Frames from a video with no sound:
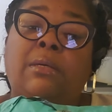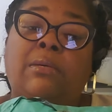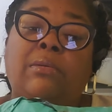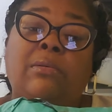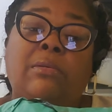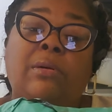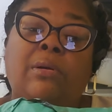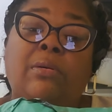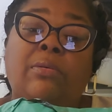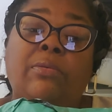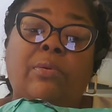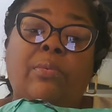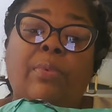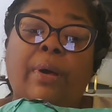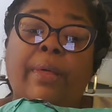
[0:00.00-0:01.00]
you know,
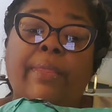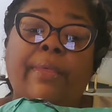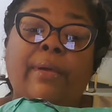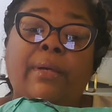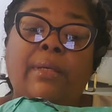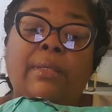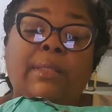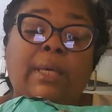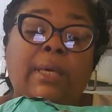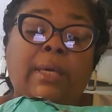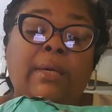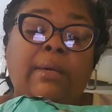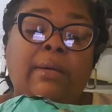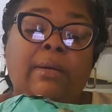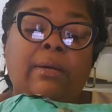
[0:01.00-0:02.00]
the weather is
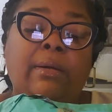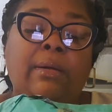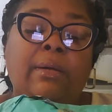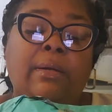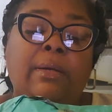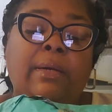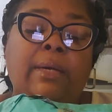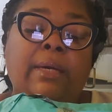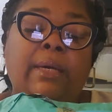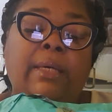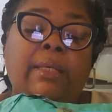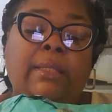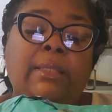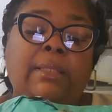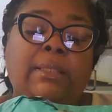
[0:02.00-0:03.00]
here.
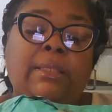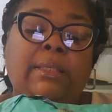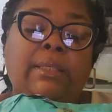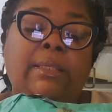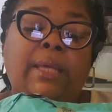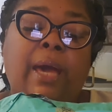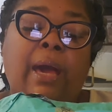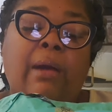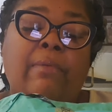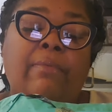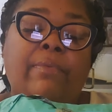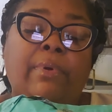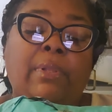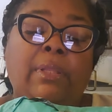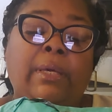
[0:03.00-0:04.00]
And then I
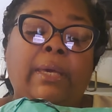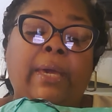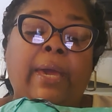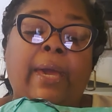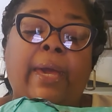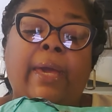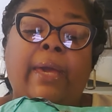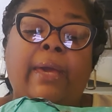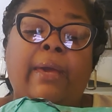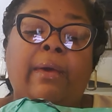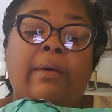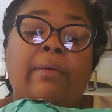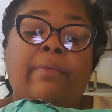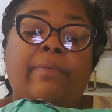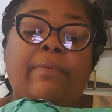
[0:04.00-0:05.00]
really
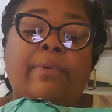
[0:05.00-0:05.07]
have